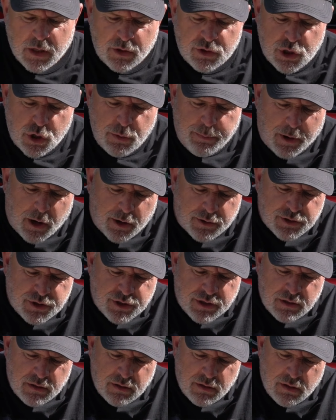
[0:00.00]
two
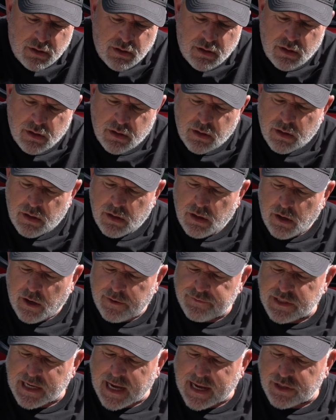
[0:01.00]
pots
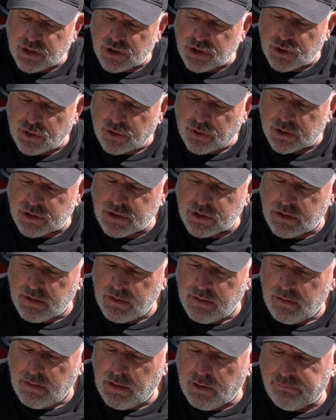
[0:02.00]
of tartar sauce.
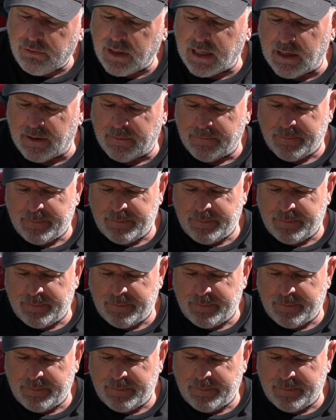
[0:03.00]
Lovely.